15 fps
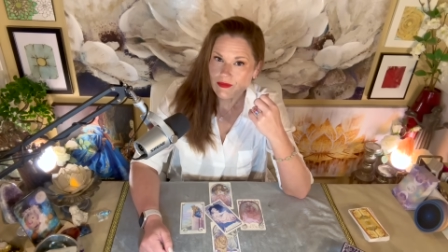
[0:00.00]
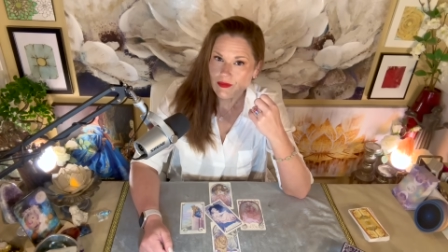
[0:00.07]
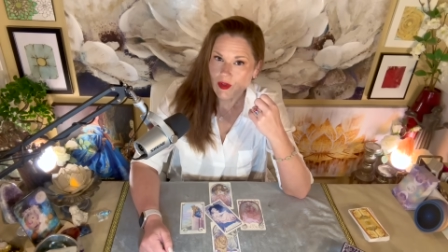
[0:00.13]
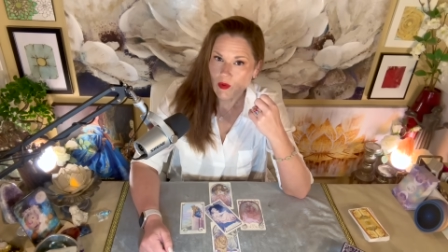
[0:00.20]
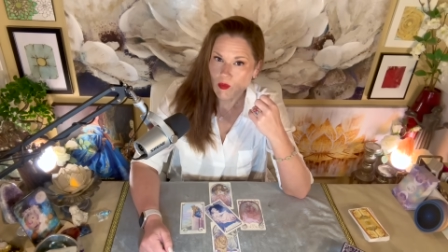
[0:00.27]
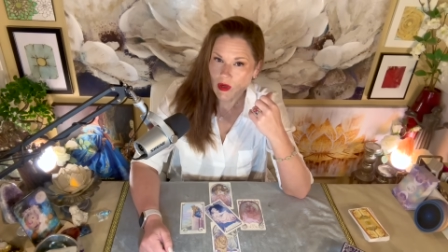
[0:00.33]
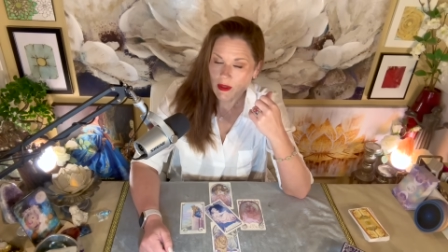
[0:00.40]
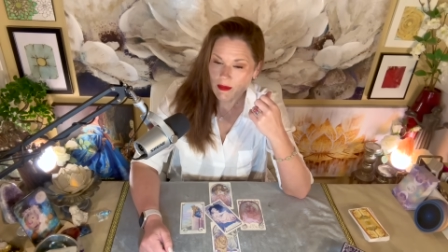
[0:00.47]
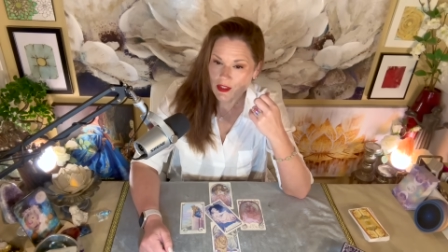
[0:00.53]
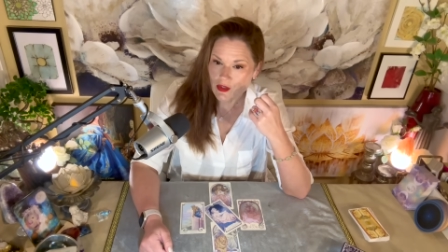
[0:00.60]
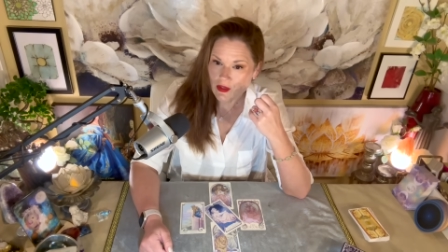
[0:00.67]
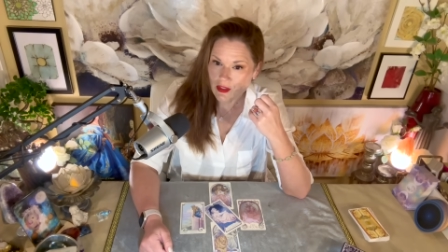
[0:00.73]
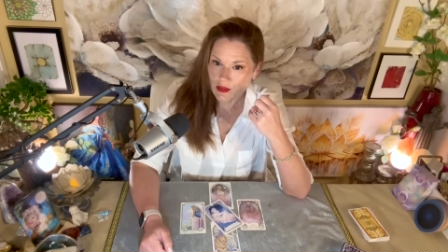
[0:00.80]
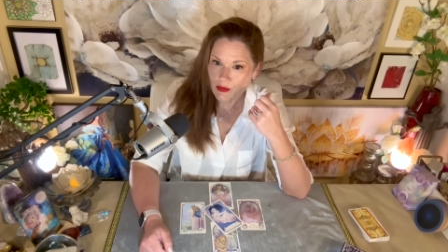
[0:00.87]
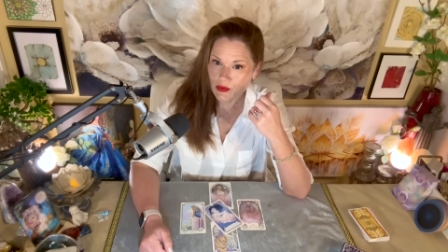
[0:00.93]
Why am I
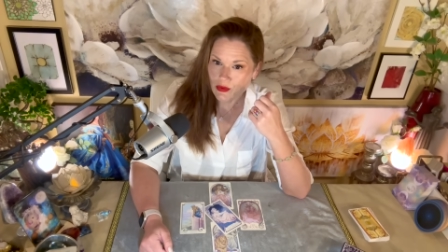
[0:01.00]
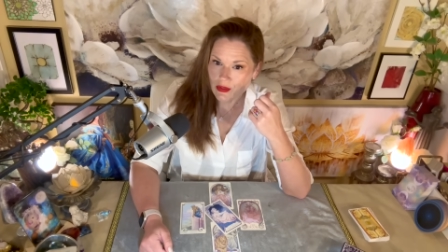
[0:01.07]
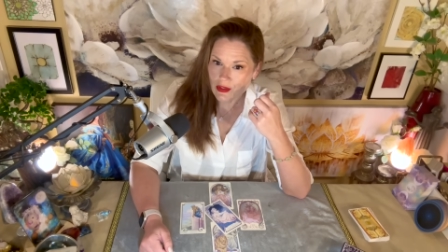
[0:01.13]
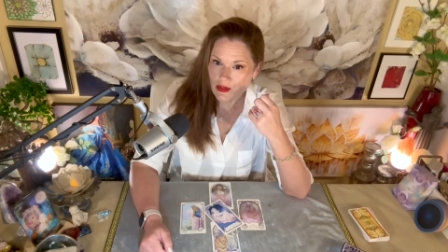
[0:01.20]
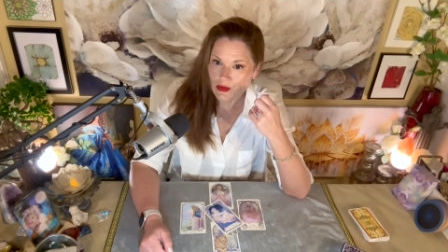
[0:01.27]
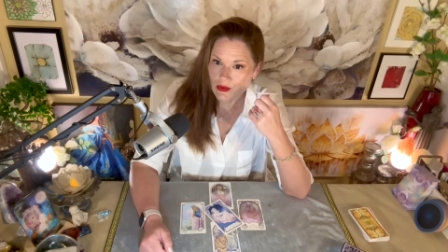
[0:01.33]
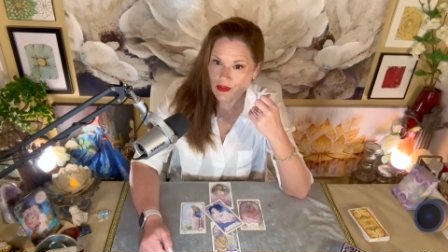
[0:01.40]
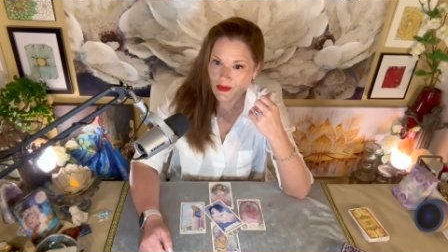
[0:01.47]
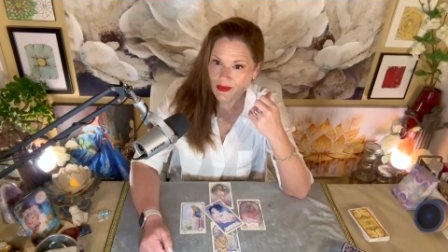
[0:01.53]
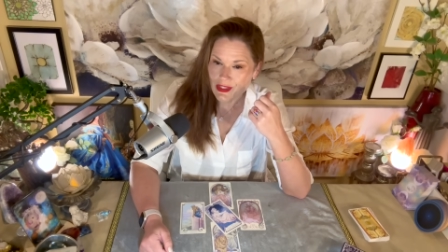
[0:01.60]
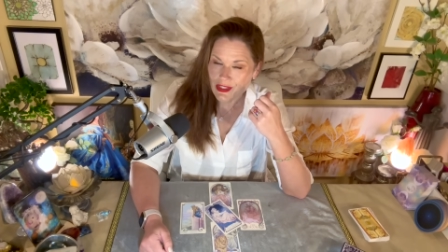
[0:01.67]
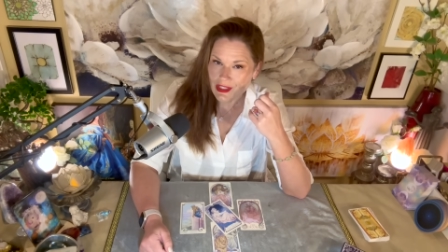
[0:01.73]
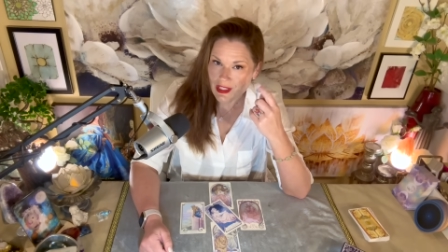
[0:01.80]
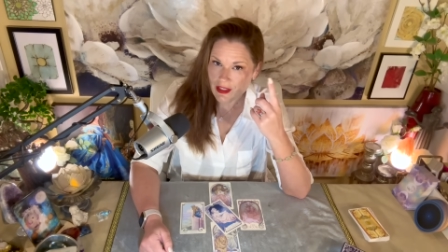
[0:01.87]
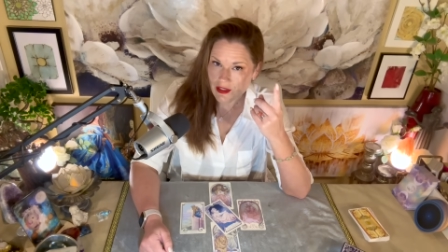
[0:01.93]
trying to pull this towards me
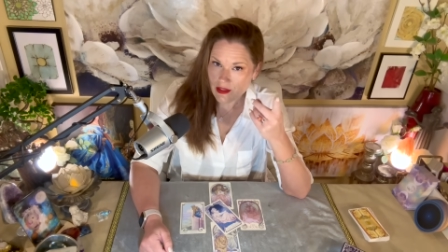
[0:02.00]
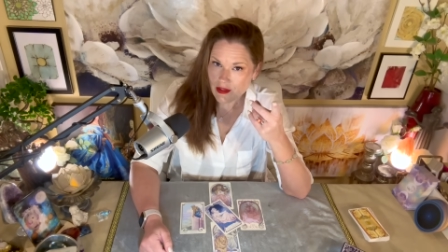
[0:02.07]
exactly?